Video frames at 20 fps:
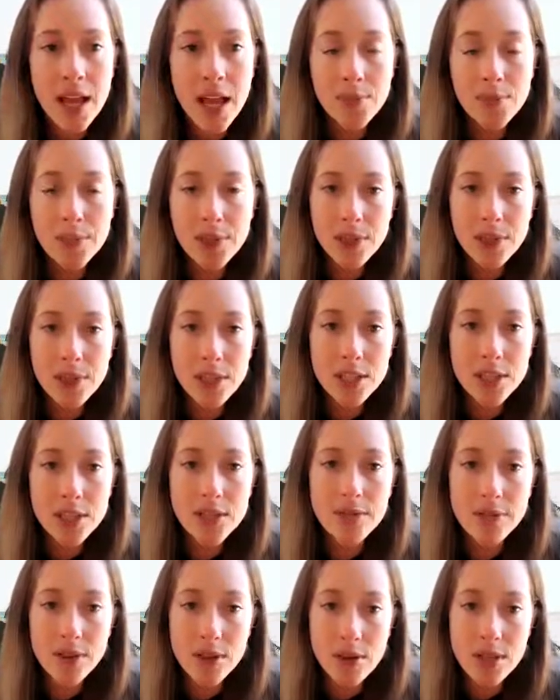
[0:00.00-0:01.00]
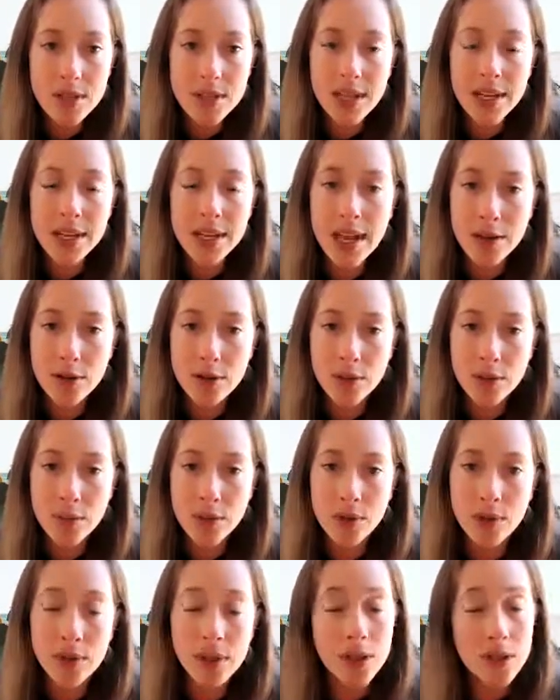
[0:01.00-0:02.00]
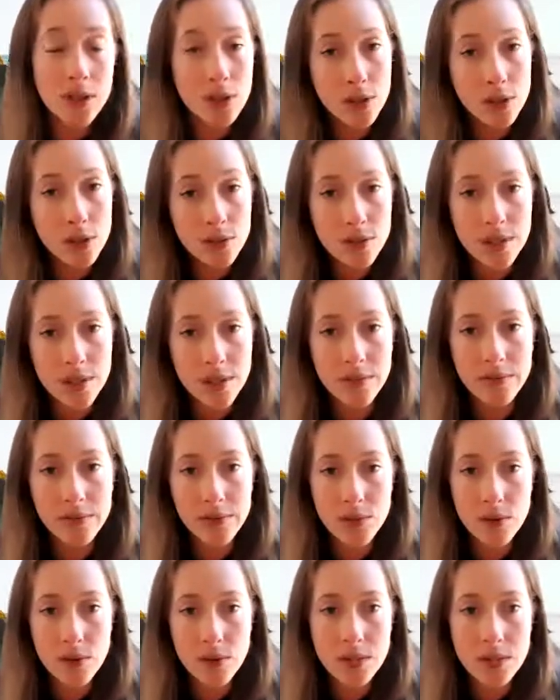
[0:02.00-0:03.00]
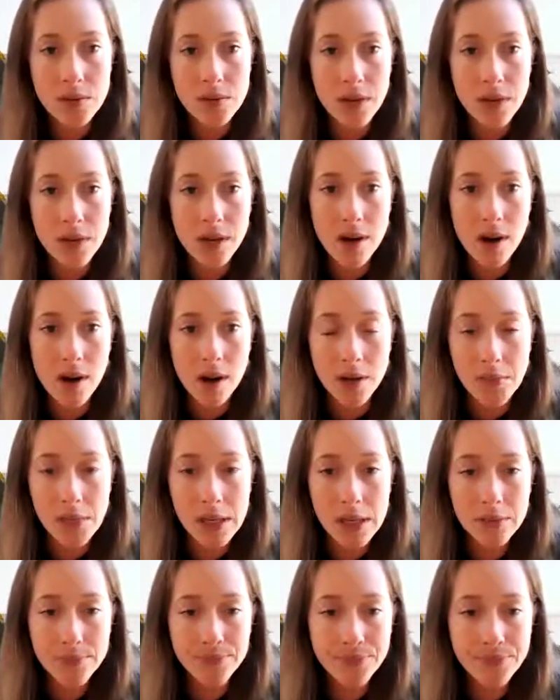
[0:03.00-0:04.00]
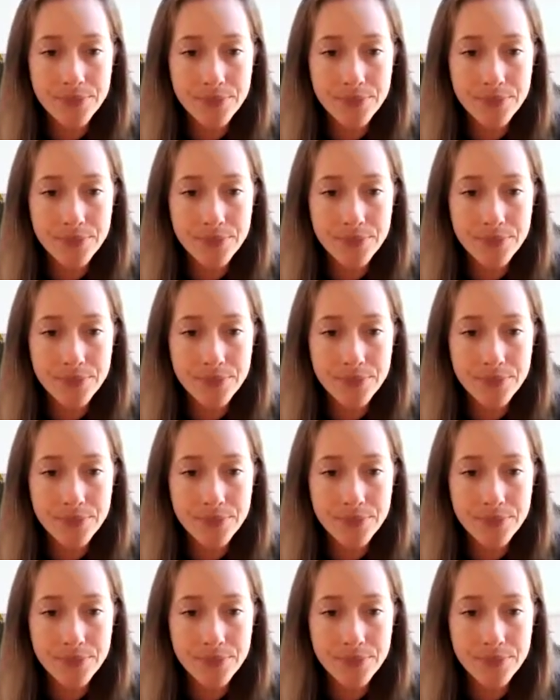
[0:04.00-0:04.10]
and building a diverse and equitable and inclusive tourism economy.